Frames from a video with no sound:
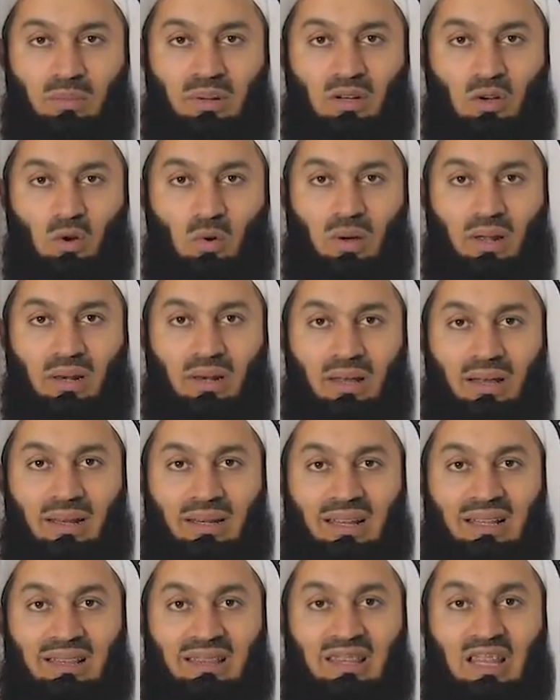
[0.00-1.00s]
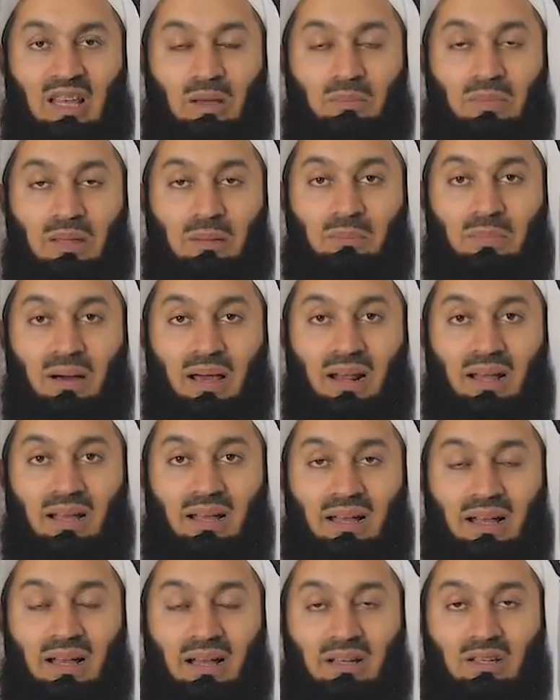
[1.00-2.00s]
but oh Allah, let there be
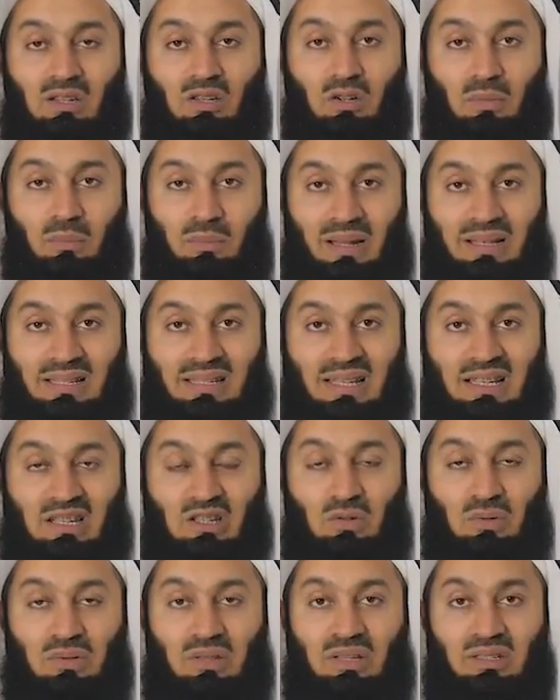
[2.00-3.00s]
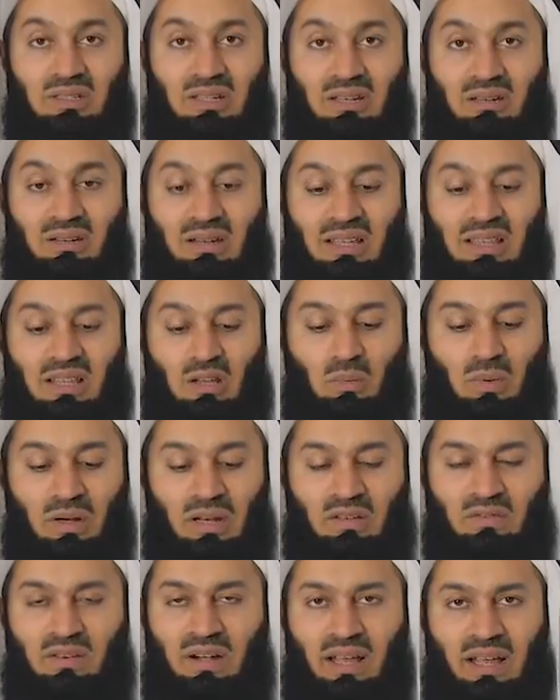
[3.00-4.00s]
barakah, you know, blessings to the degree that
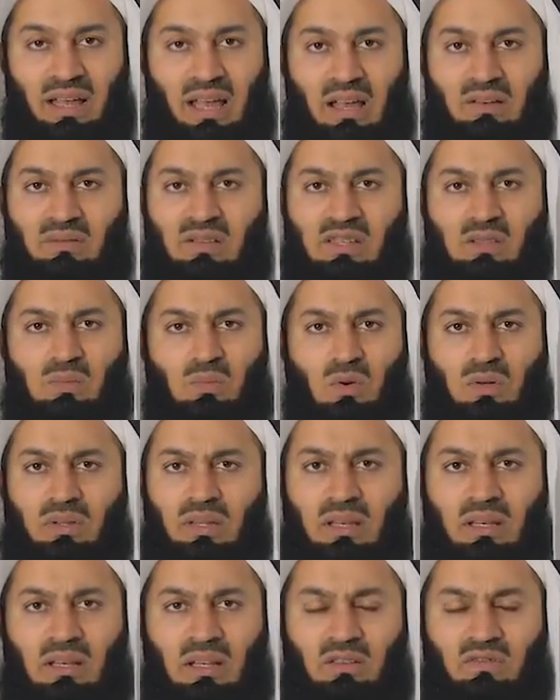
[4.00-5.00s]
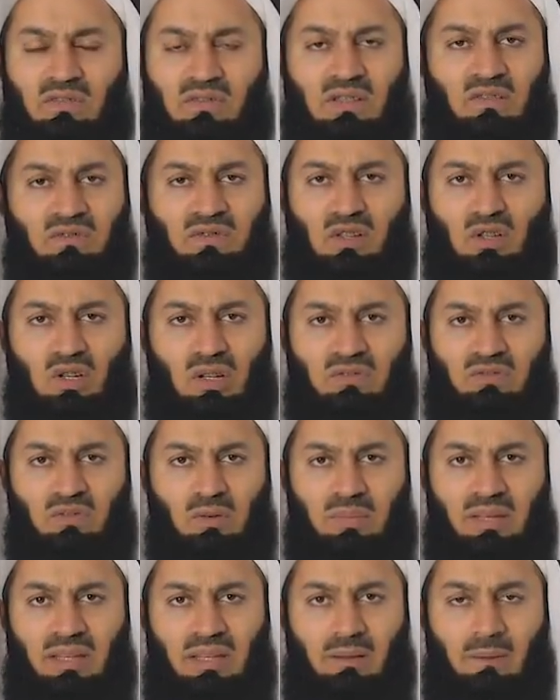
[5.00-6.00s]
whatever I have is more than enough, sufficient
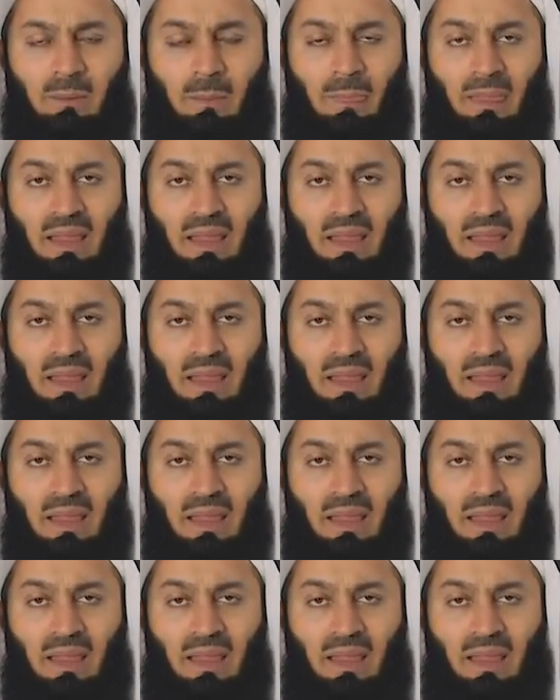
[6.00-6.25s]
for me.